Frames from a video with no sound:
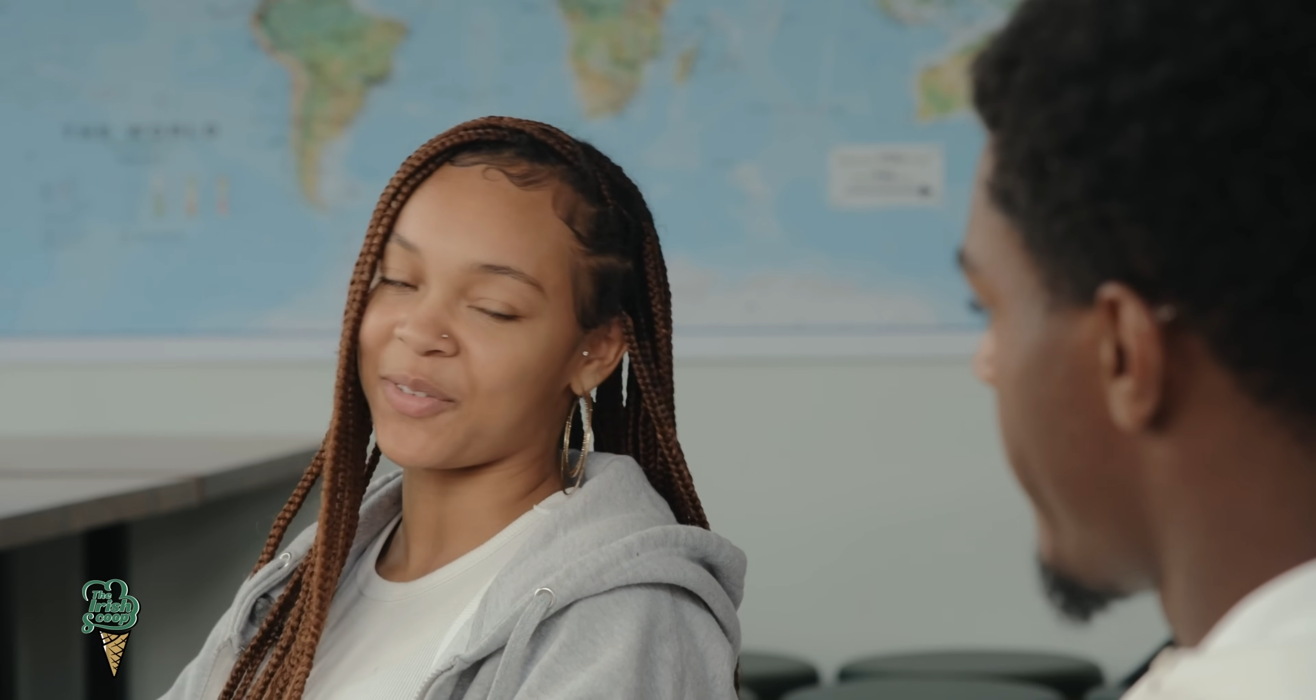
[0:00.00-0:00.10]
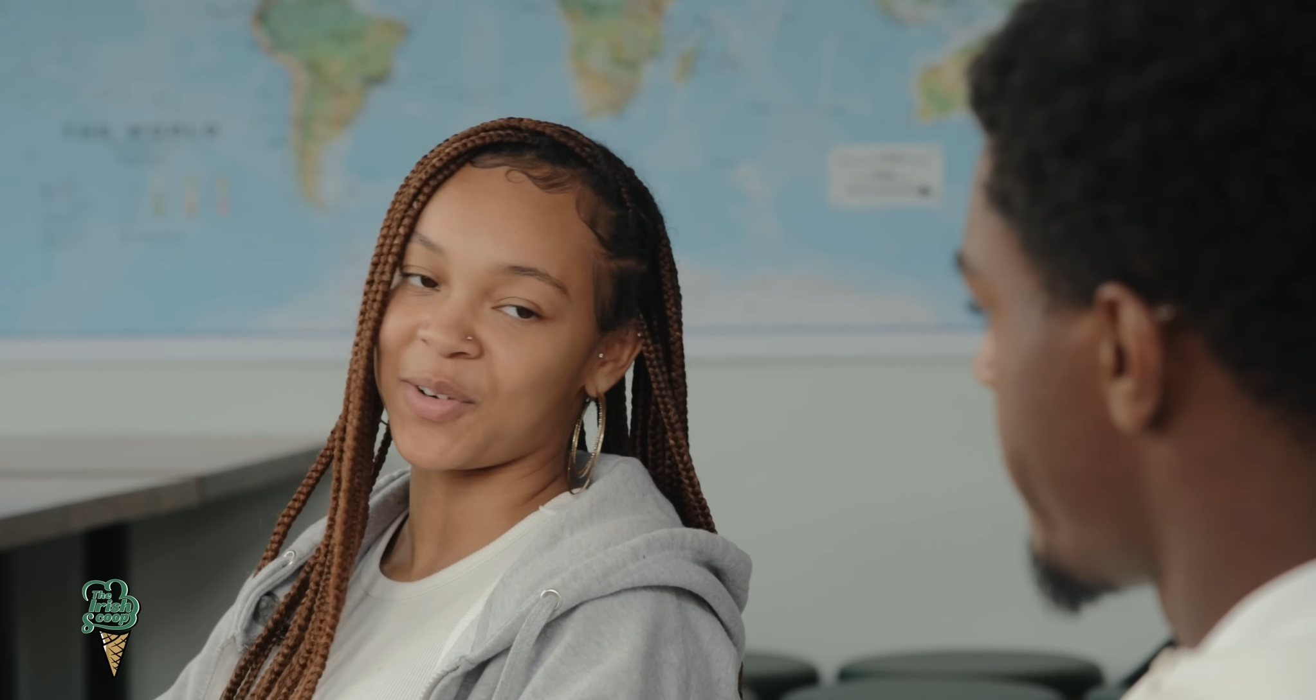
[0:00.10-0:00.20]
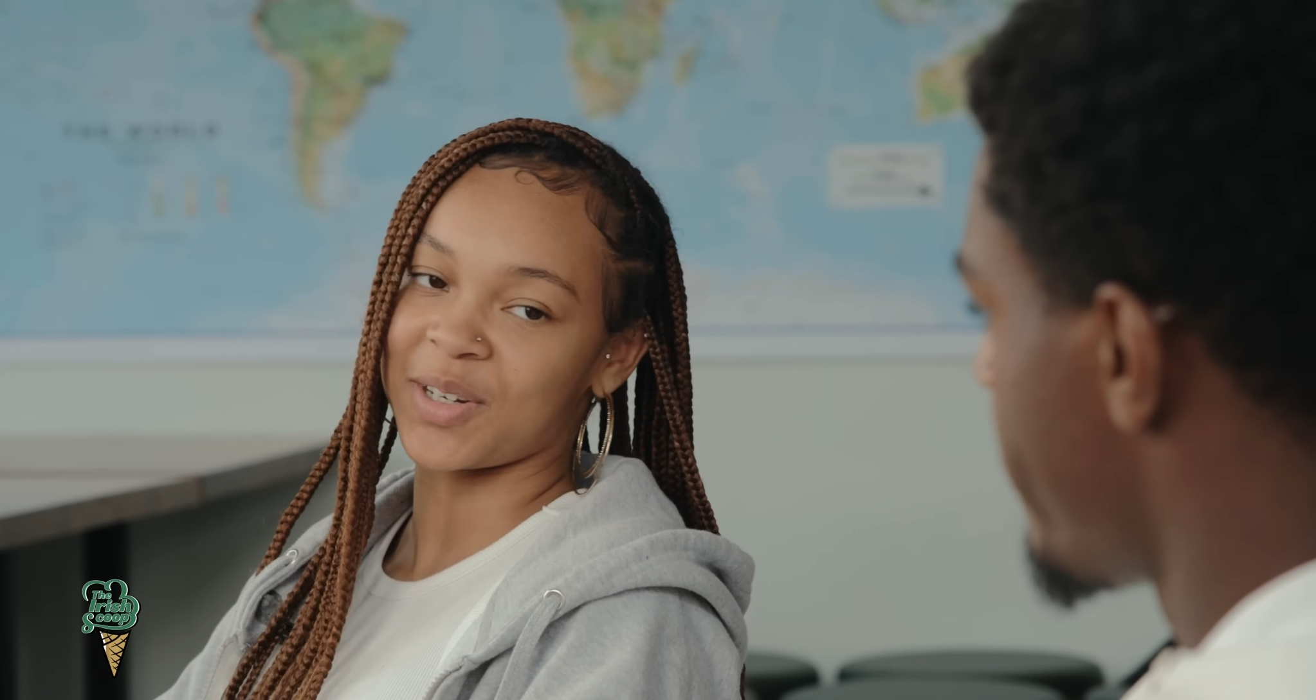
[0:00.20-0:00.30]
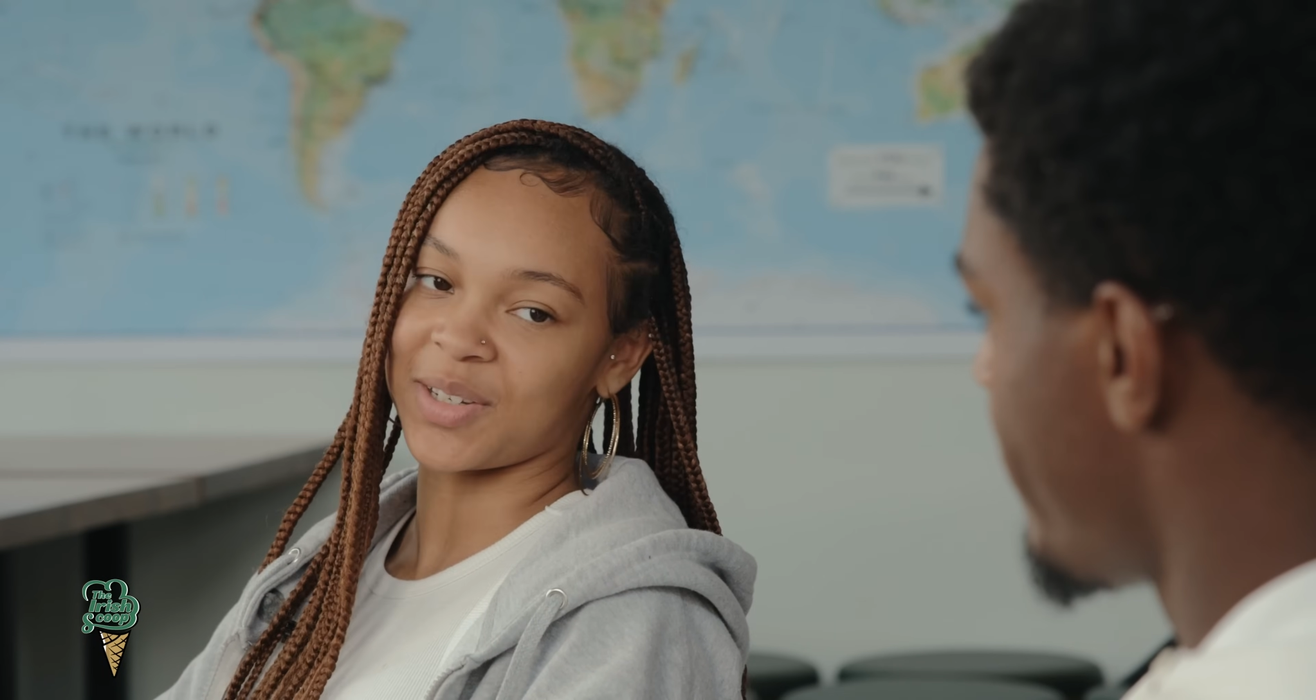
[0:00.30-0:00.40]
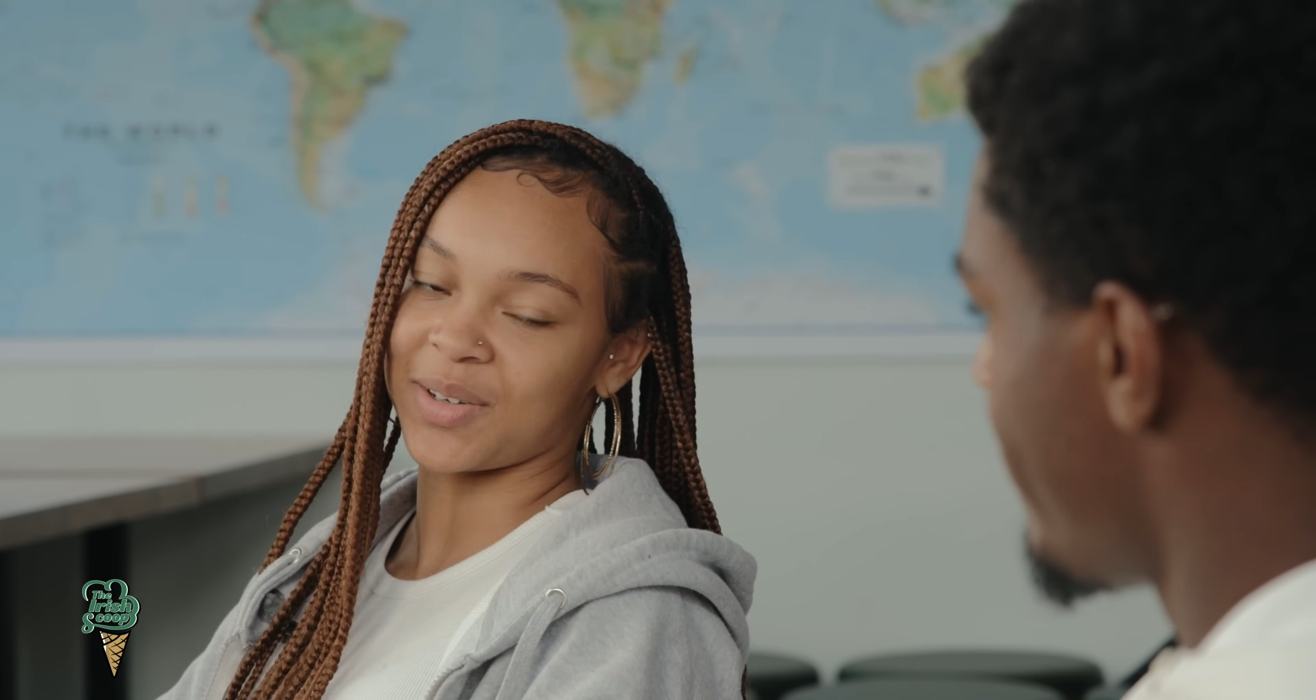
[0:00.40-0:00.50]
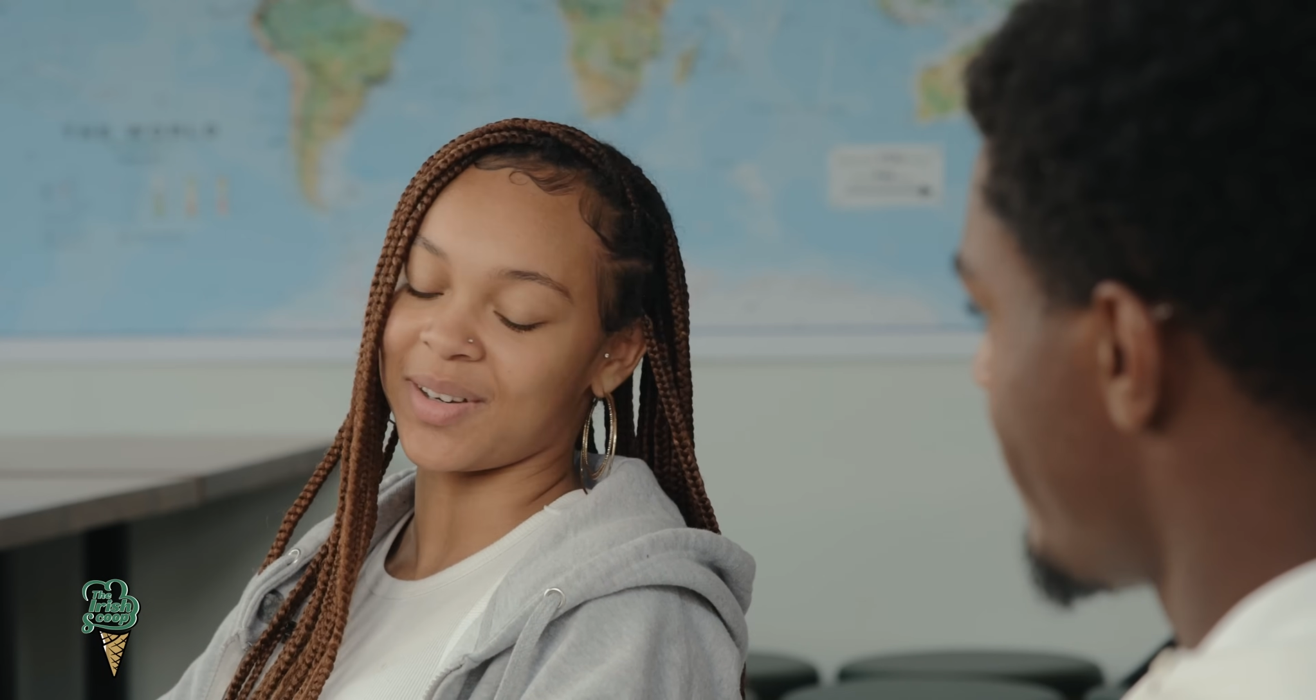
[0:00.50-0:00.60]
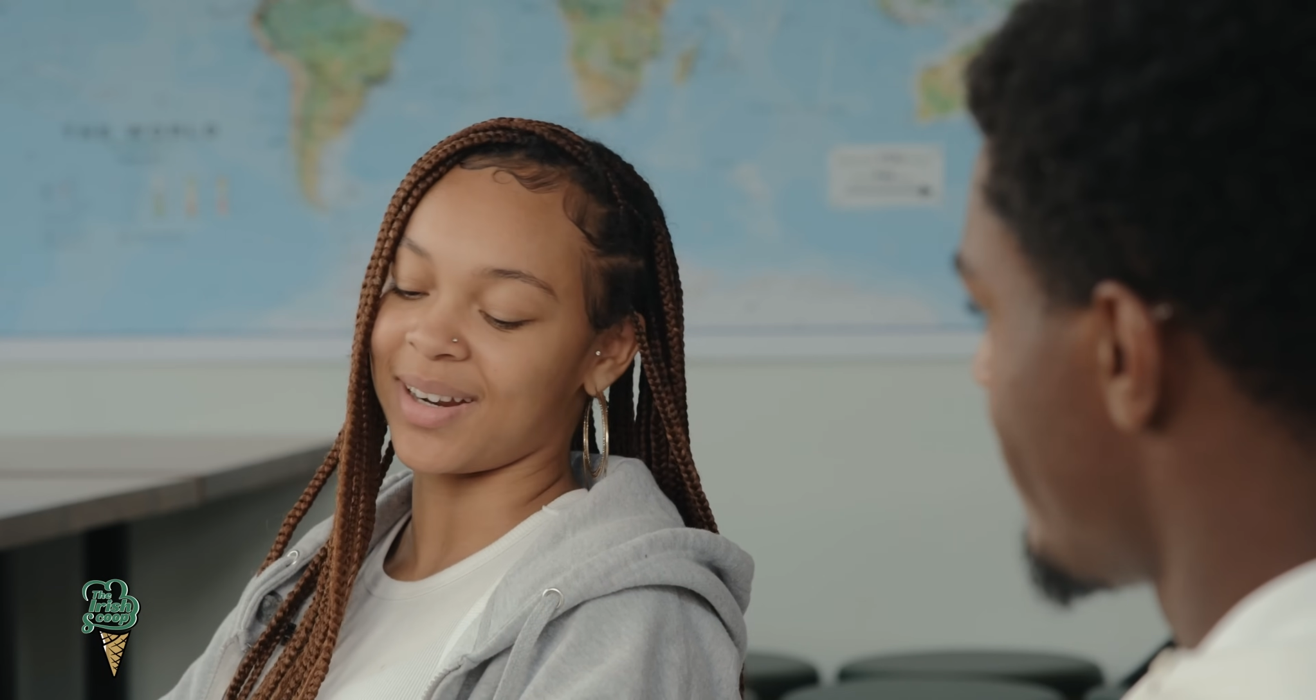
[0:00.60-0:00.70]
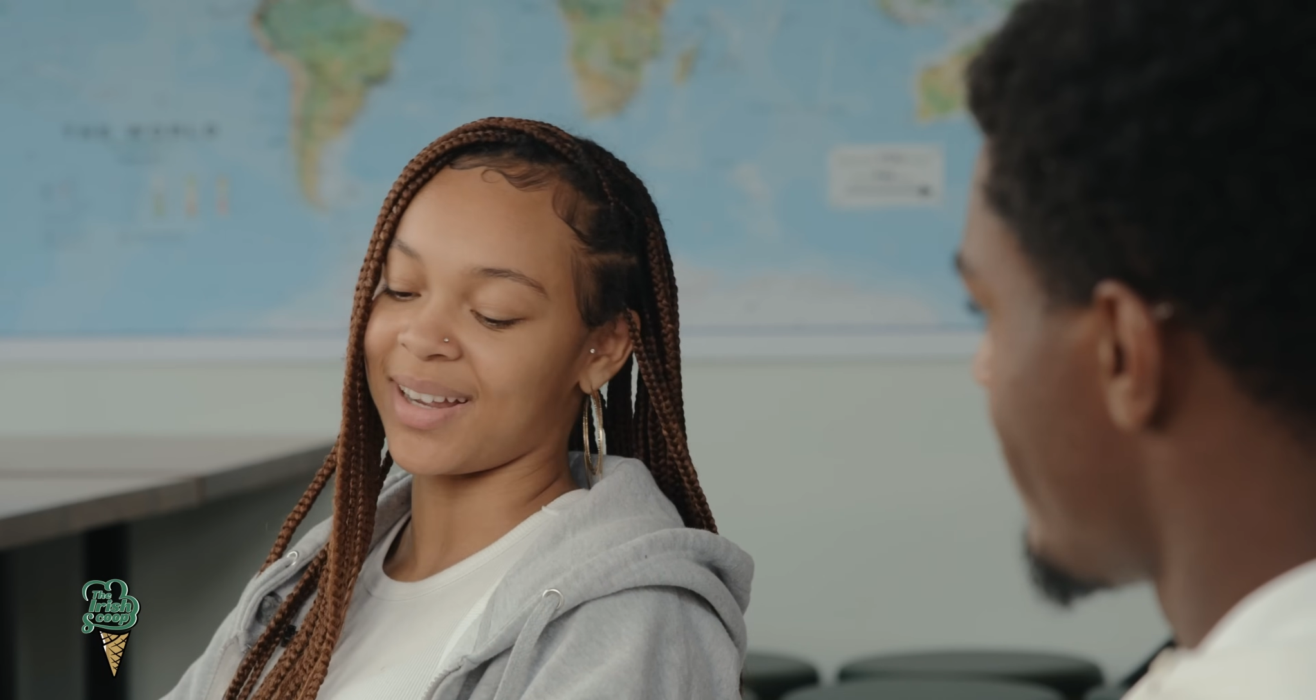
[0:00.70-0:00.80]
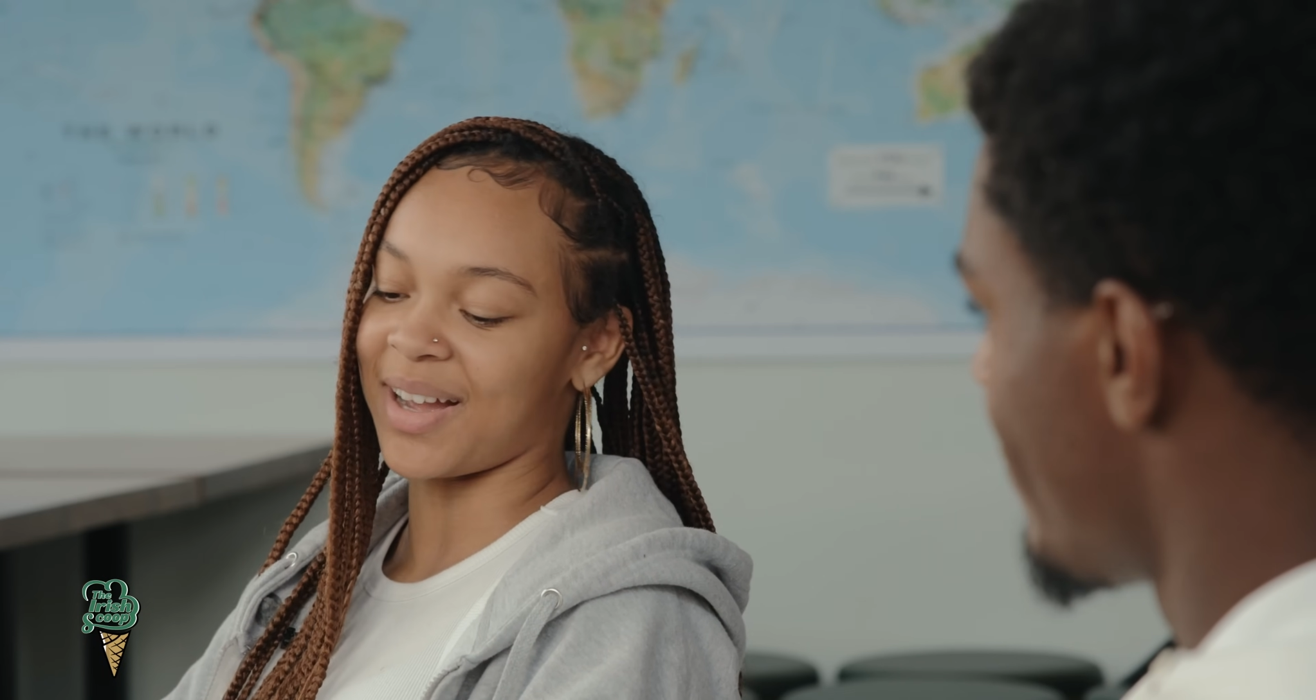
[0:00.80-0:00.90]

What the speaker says: foreign tour